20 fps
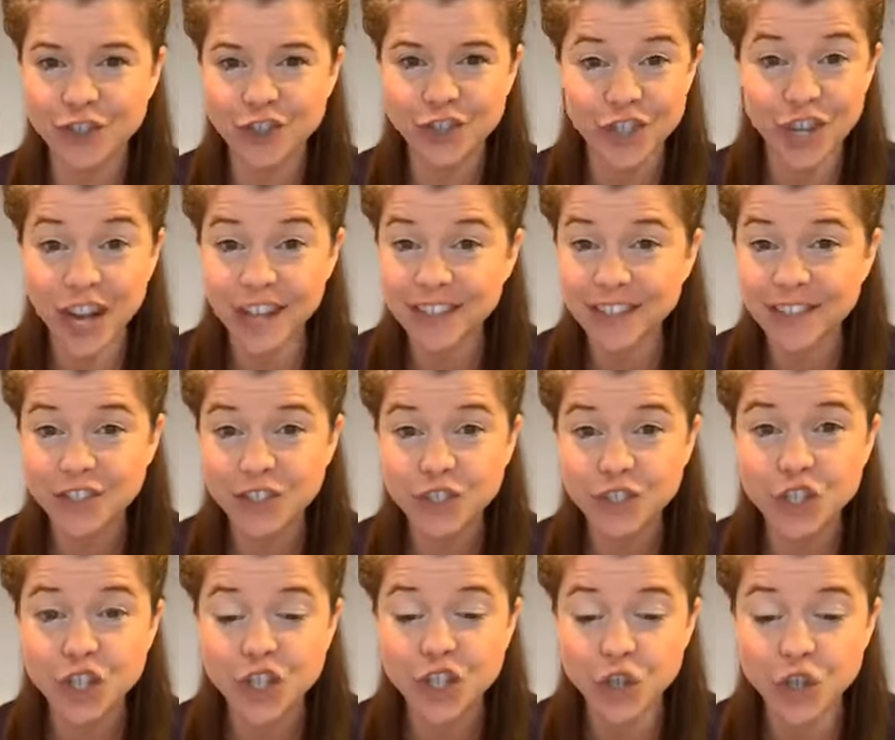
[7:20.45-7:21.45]
just
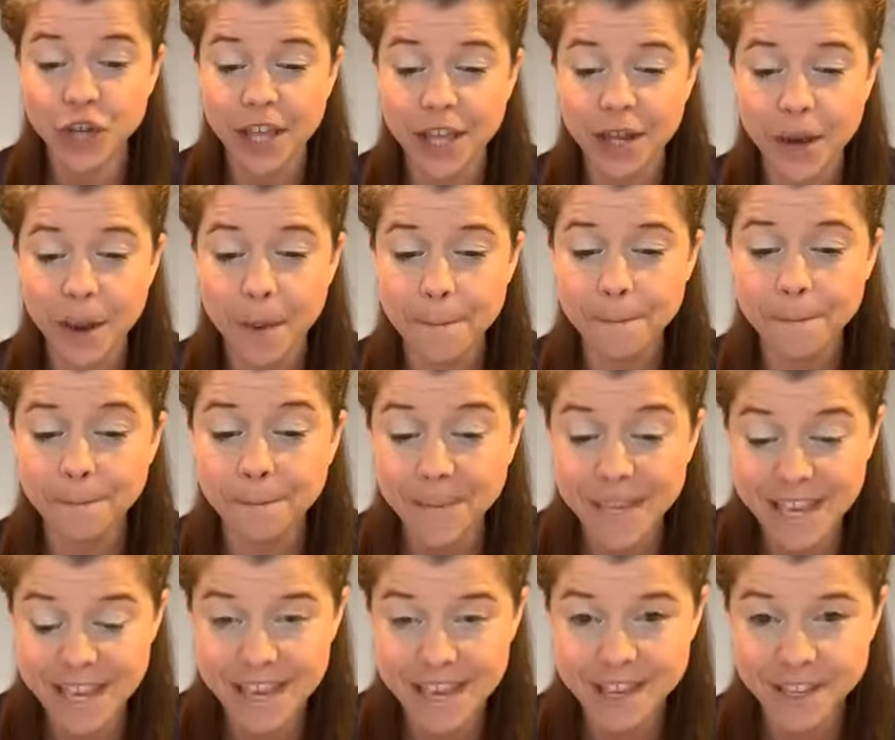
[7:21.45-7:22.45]
shouldn't
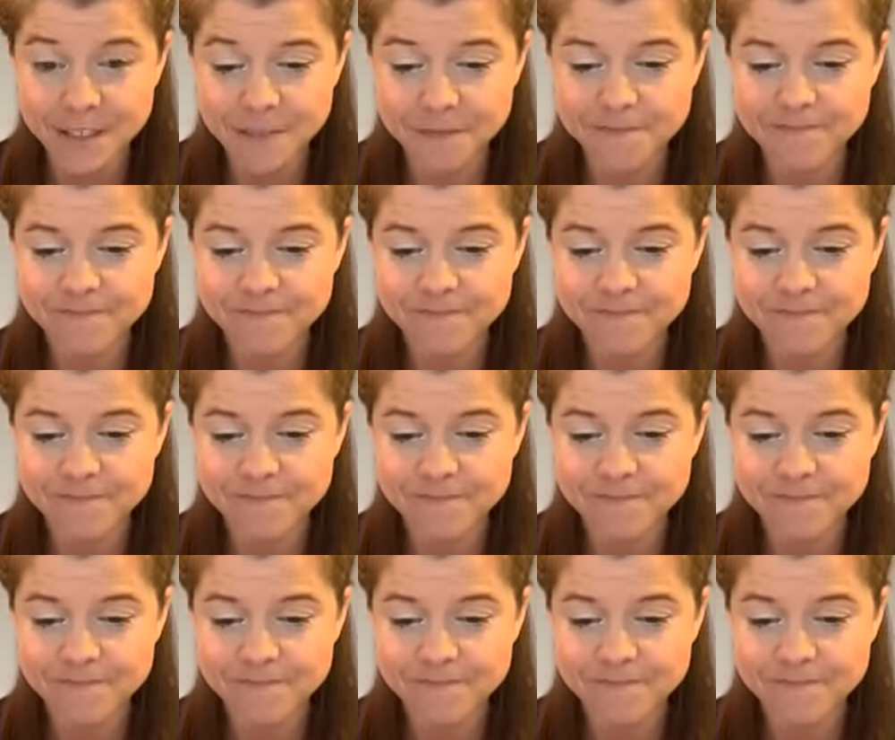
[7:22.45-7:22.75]
be.